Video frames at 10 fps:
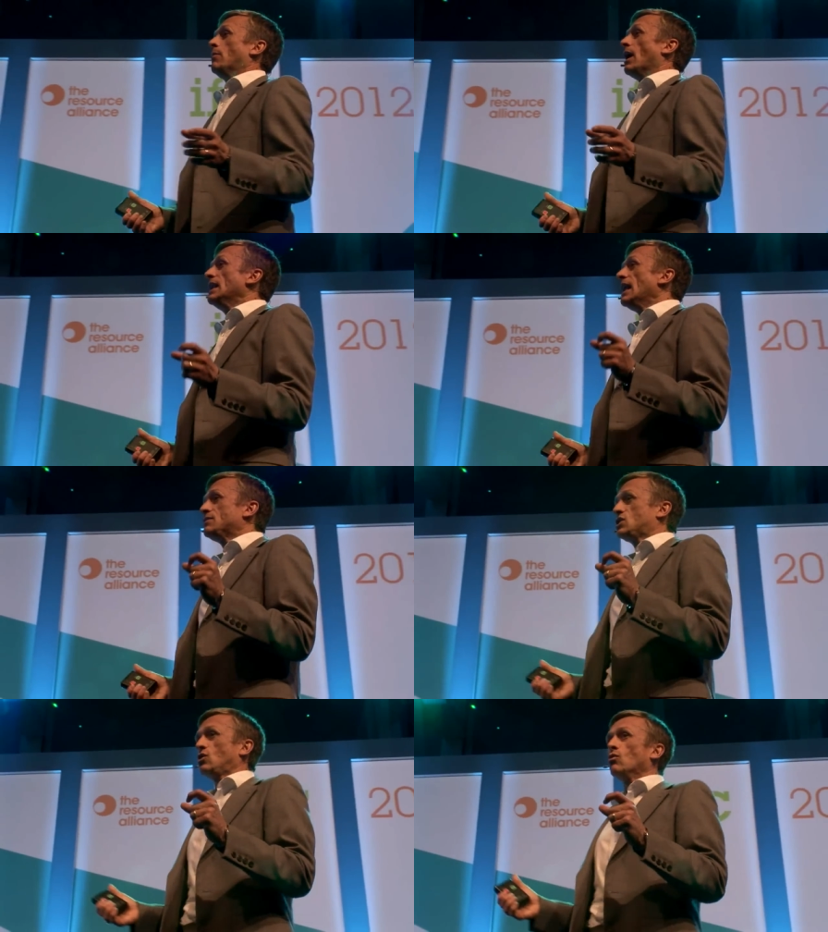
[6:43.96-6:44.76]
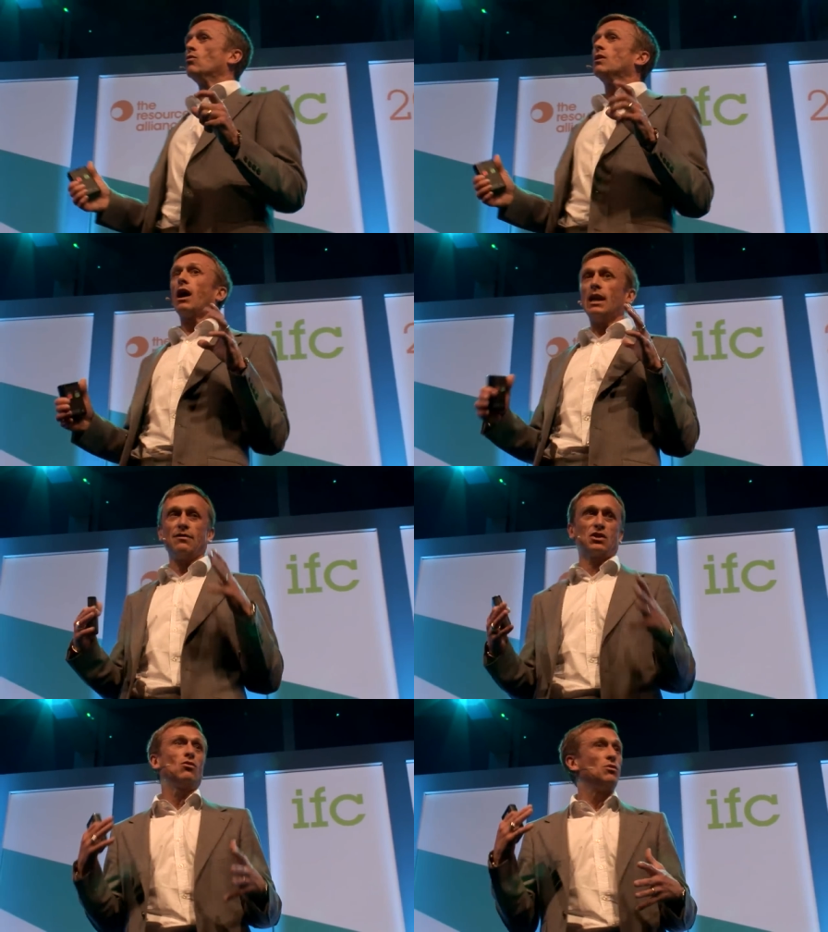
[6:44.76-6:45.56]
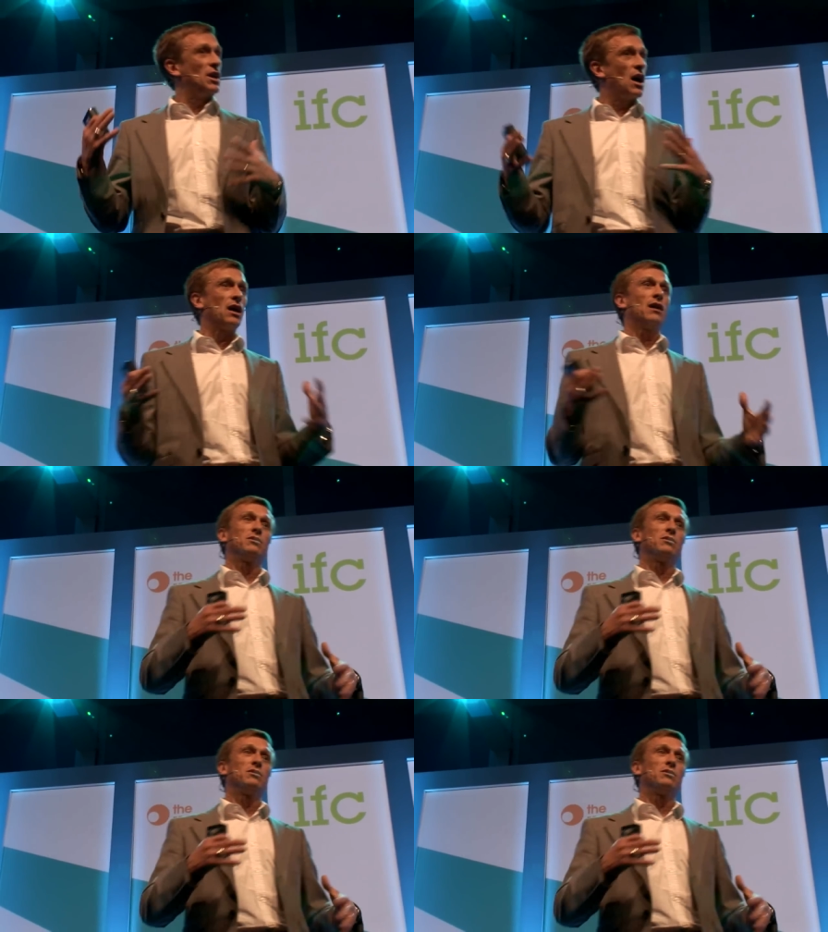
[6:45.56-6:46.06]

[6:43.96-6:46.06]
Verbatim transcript: But I left school. I left school young. I